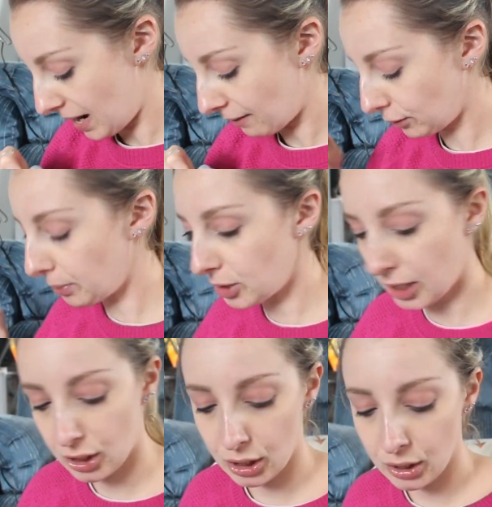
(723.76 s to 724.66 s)
backflow
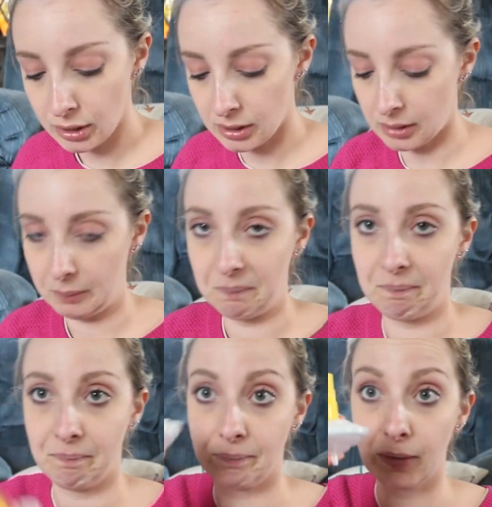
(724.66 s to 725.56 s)
protectors
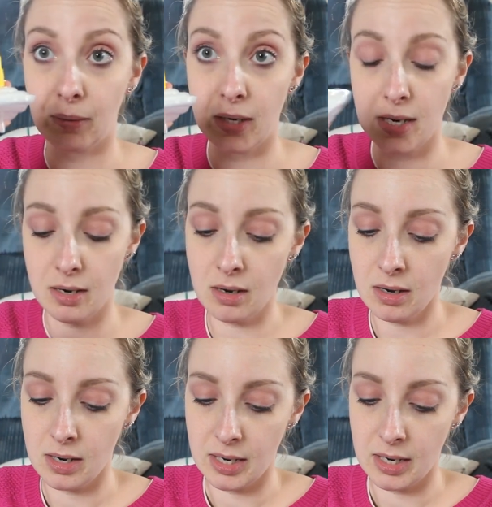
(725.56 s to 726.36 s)
right here